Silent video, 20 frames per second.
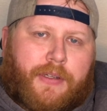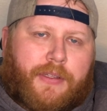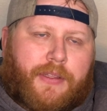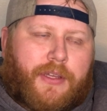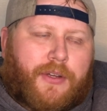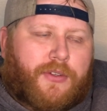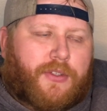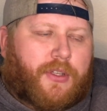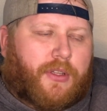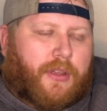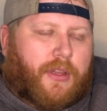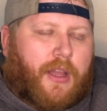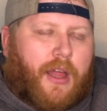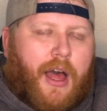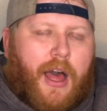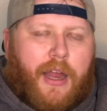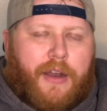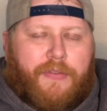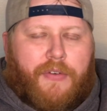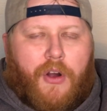there's a
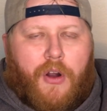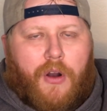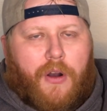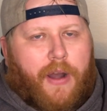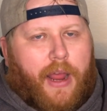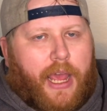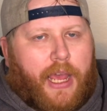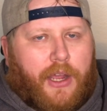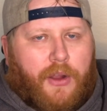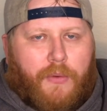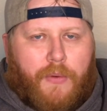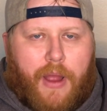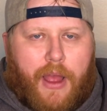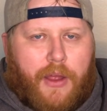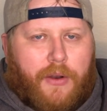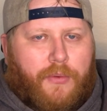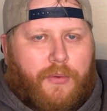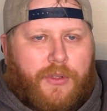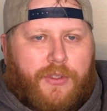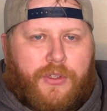lot of heartache
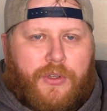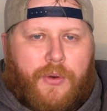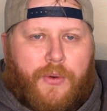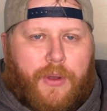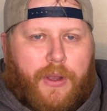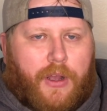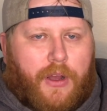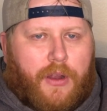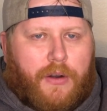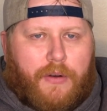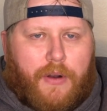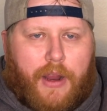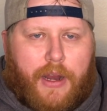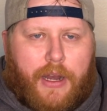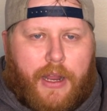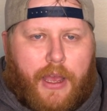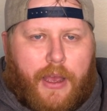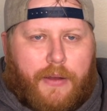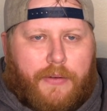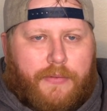around what's going on right
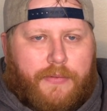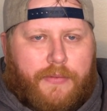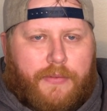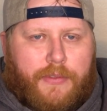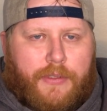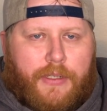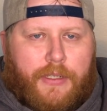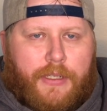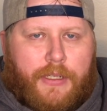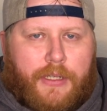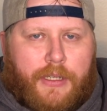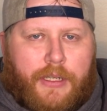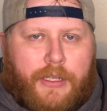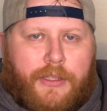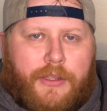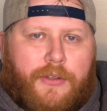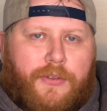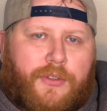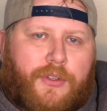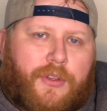now.
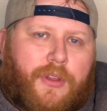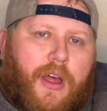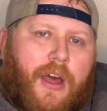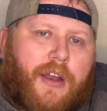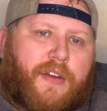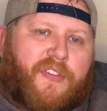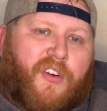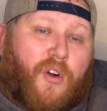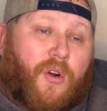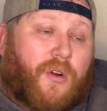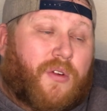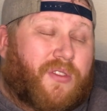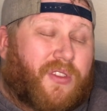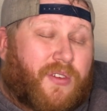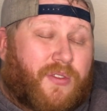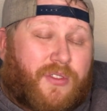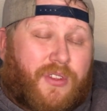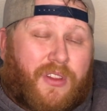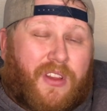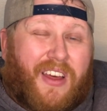There's a lot of hurt,
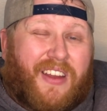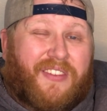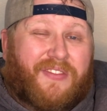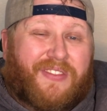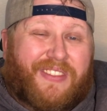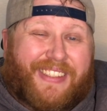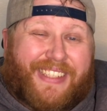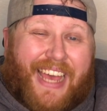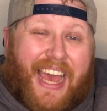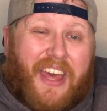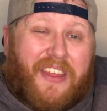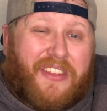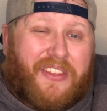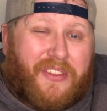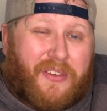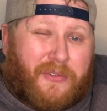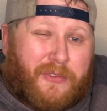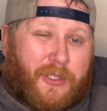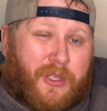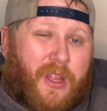there's a lot of death,
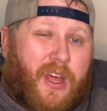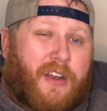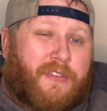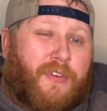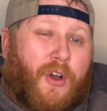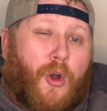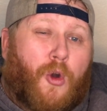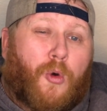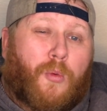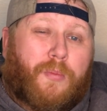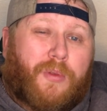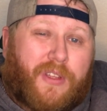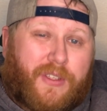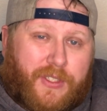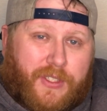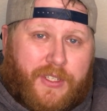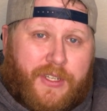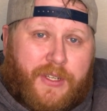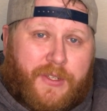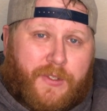there's a lot of
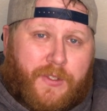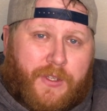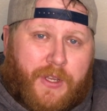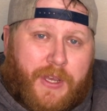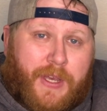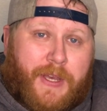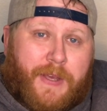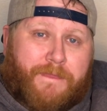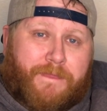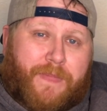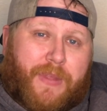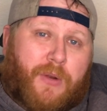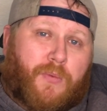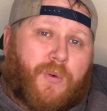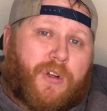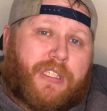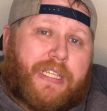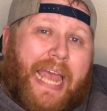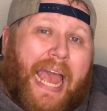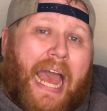hopelessness in
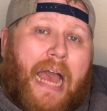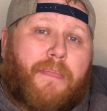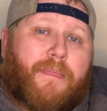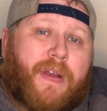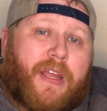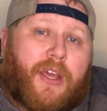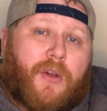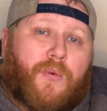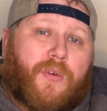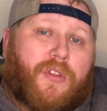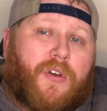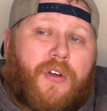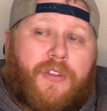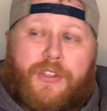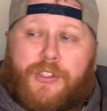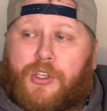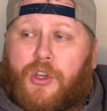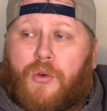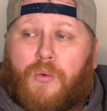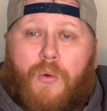what's happening with all
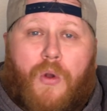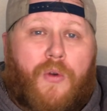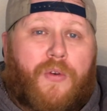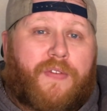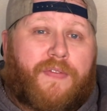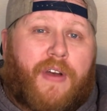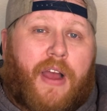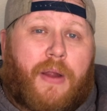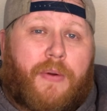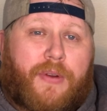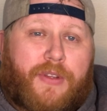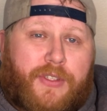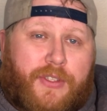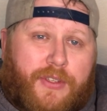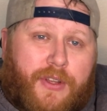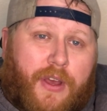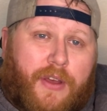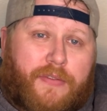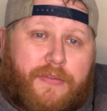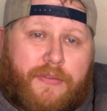this coronavirus
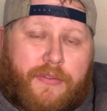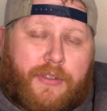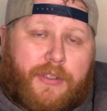stuff.